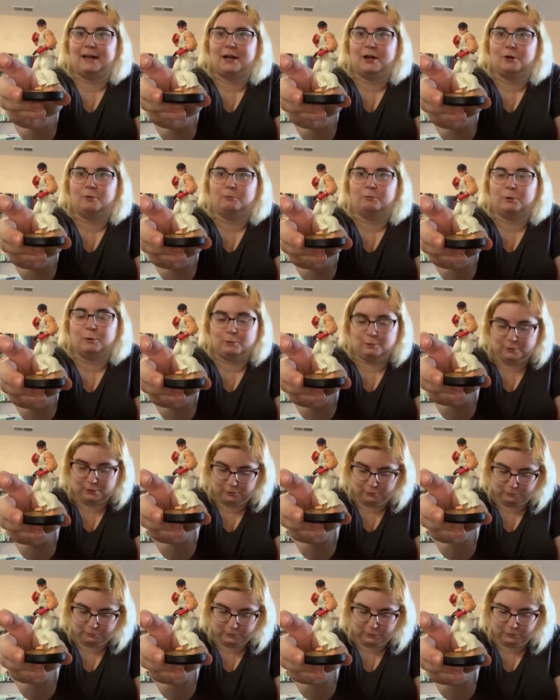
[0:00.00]
Uh, Ru- uh,
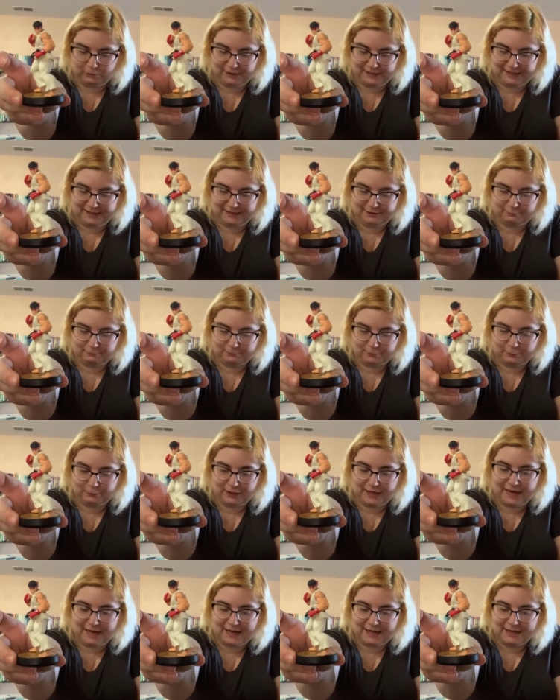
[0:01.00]
Ruli,
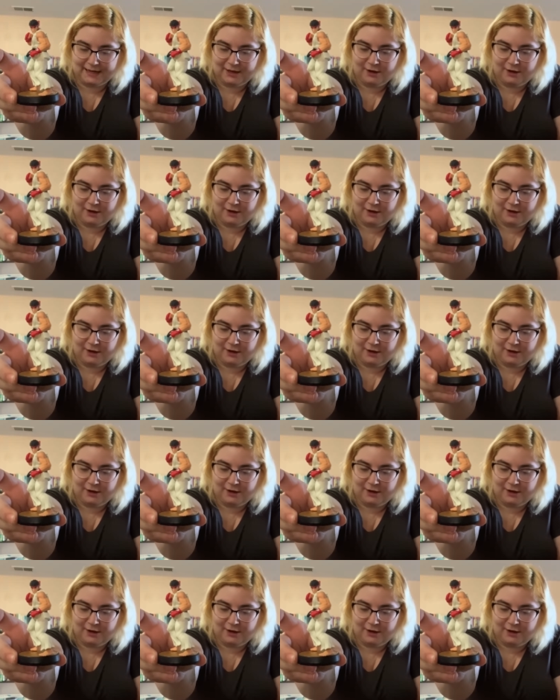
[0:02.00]
Rula?